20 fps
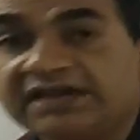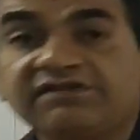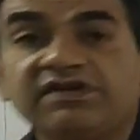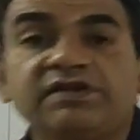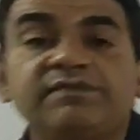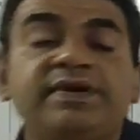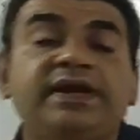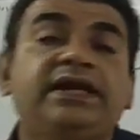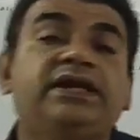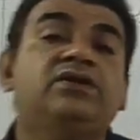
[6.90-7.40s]
will
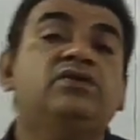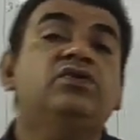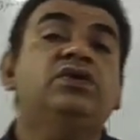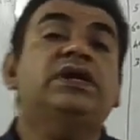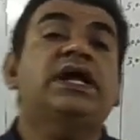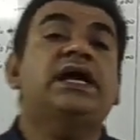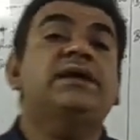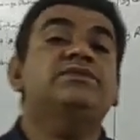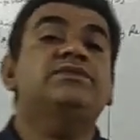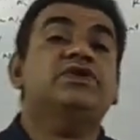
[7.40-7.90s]
be two
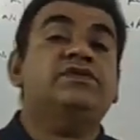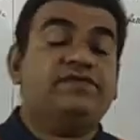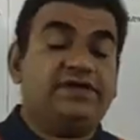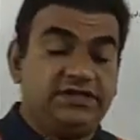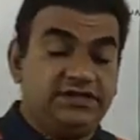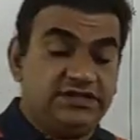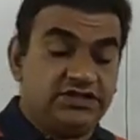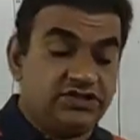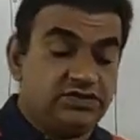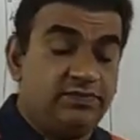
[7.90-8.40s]
types of
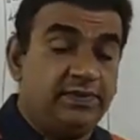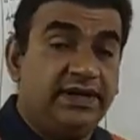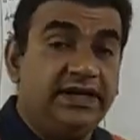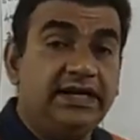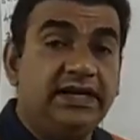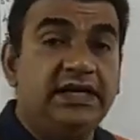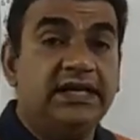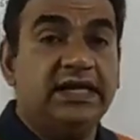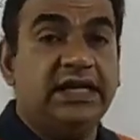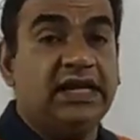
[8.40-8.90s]
adjustment.
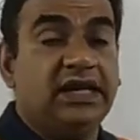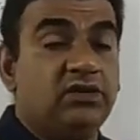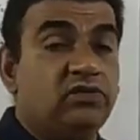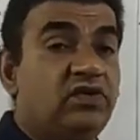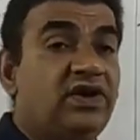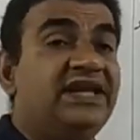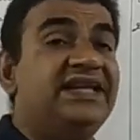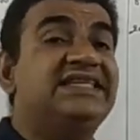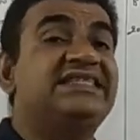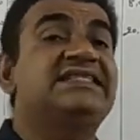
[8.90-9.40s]

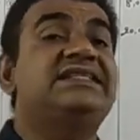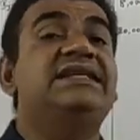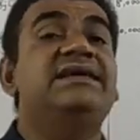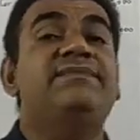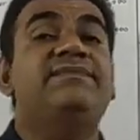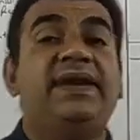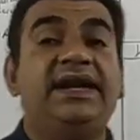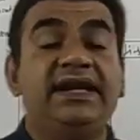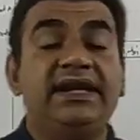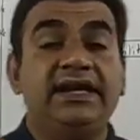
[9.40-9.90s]
One is
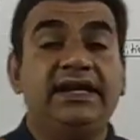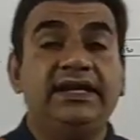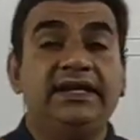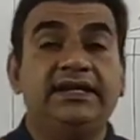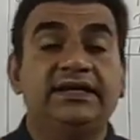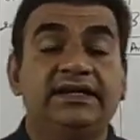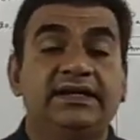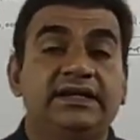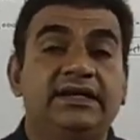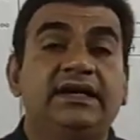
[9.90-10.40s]
dependent,
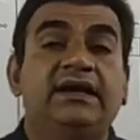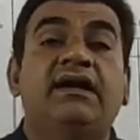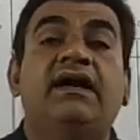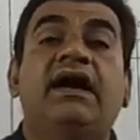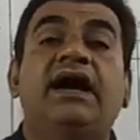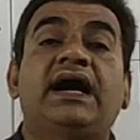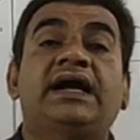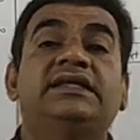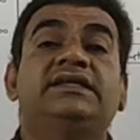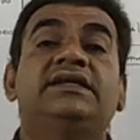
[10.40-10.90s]

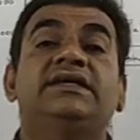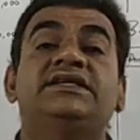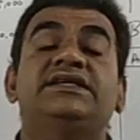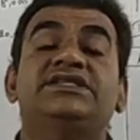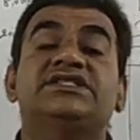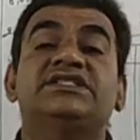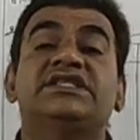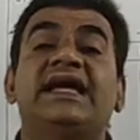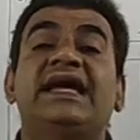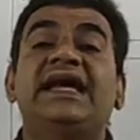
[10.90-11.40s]
other
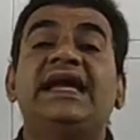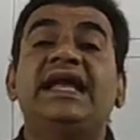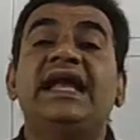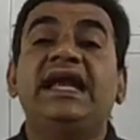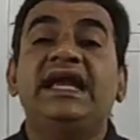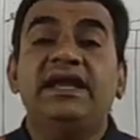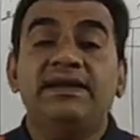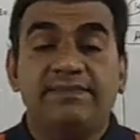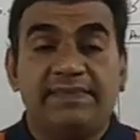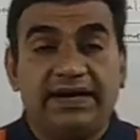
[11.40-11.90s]
is
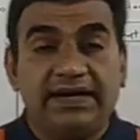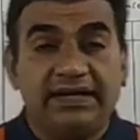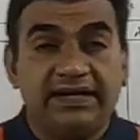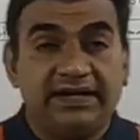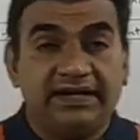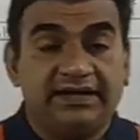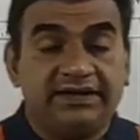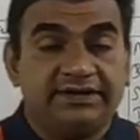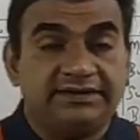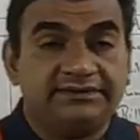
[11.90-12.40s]

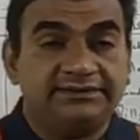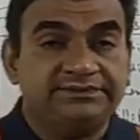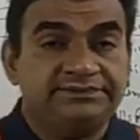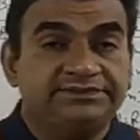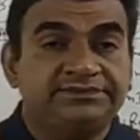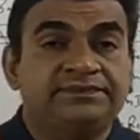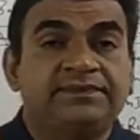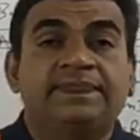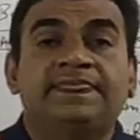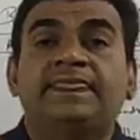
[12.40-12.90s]
independent.
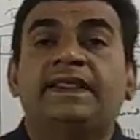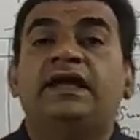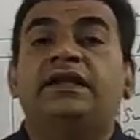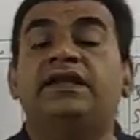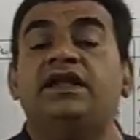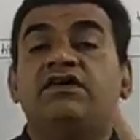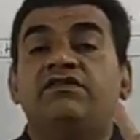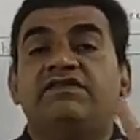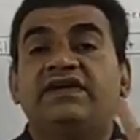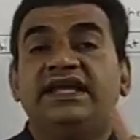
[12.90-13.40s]

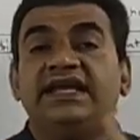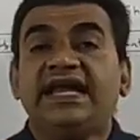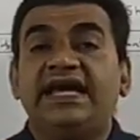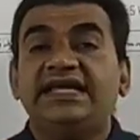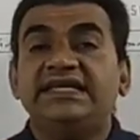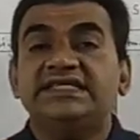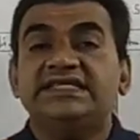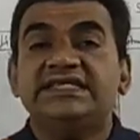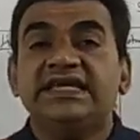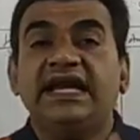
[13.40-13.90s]
Now, when I
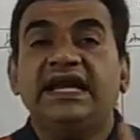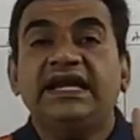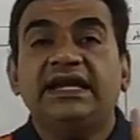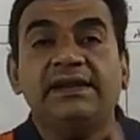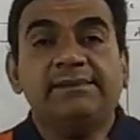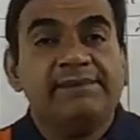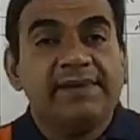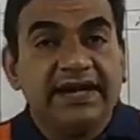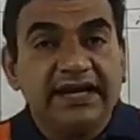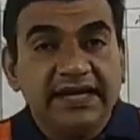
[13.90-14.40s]
say
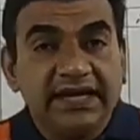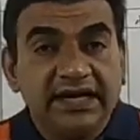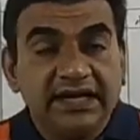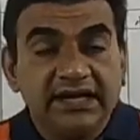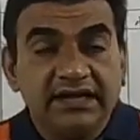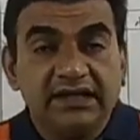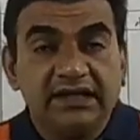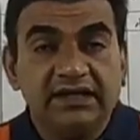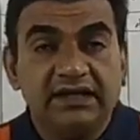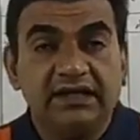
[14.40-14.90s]
dependent,
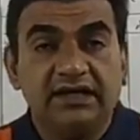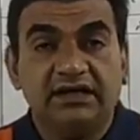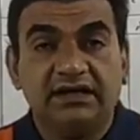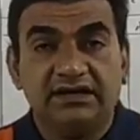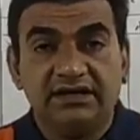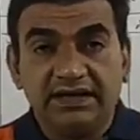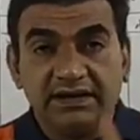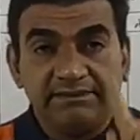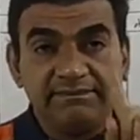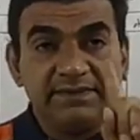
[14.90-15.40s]

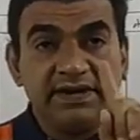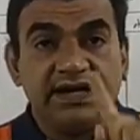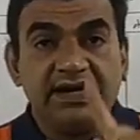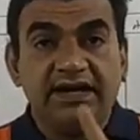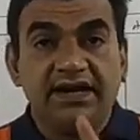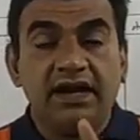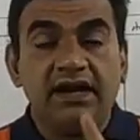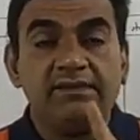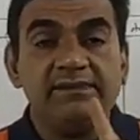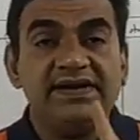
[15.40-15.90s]

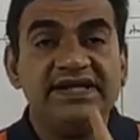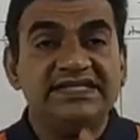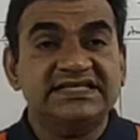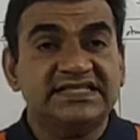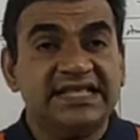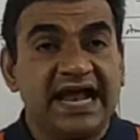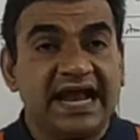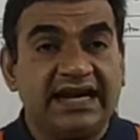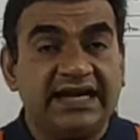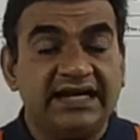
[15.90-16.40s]
dependent means
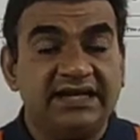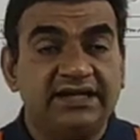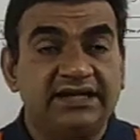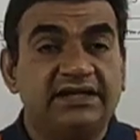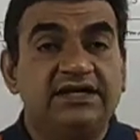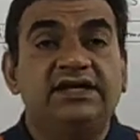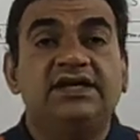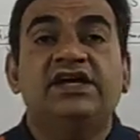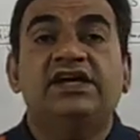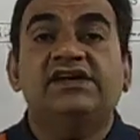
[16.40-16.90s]
that
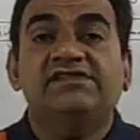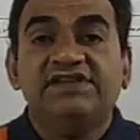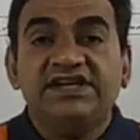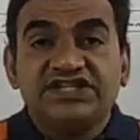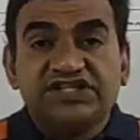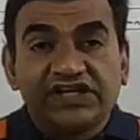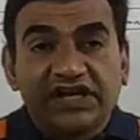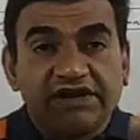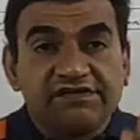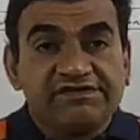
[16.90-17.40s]

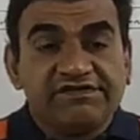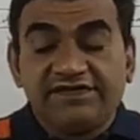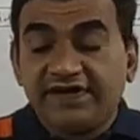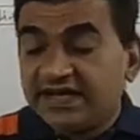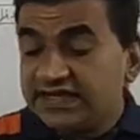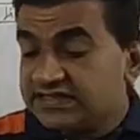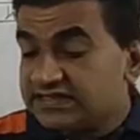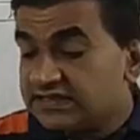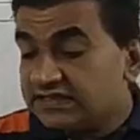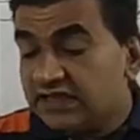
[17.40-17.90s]
which
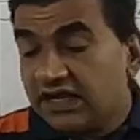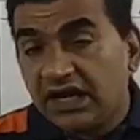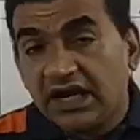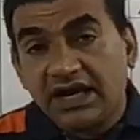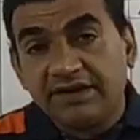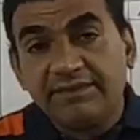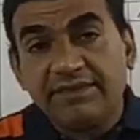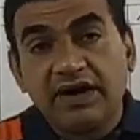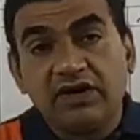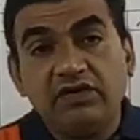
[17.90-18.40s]
affects the
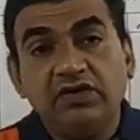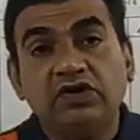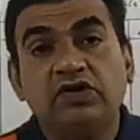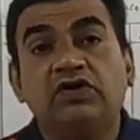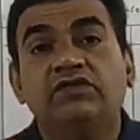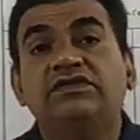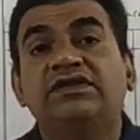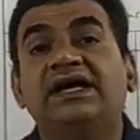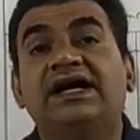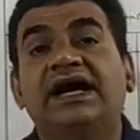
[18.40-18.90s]
amount
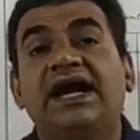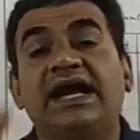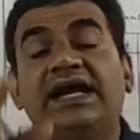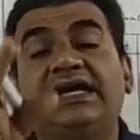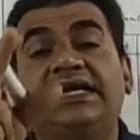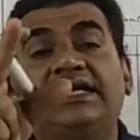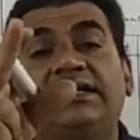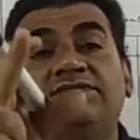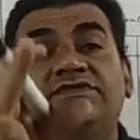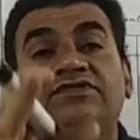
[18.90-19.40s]
of the
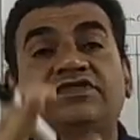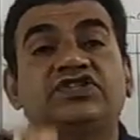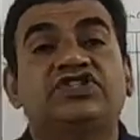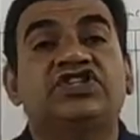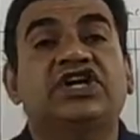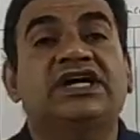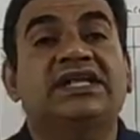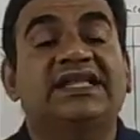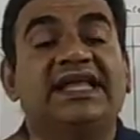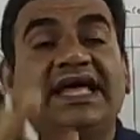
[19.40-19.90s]
items which
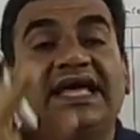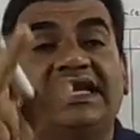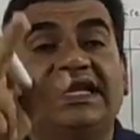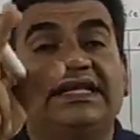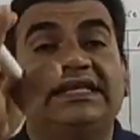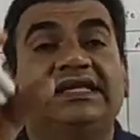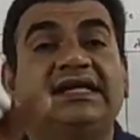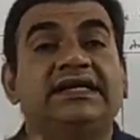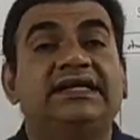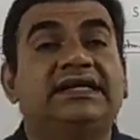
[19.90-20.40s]
are there in
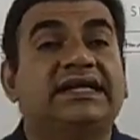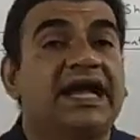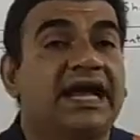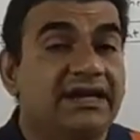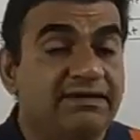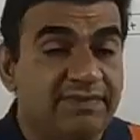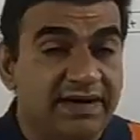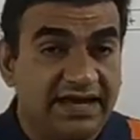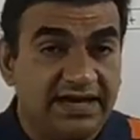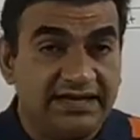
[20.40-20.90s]
the trial
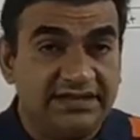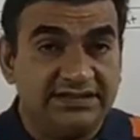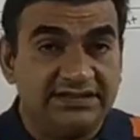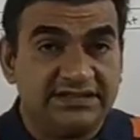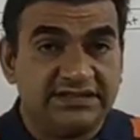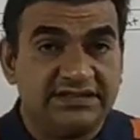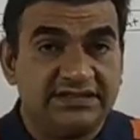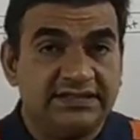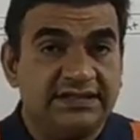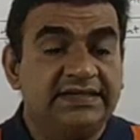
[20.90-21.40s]

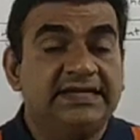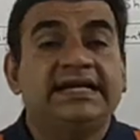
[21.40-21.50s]
balance.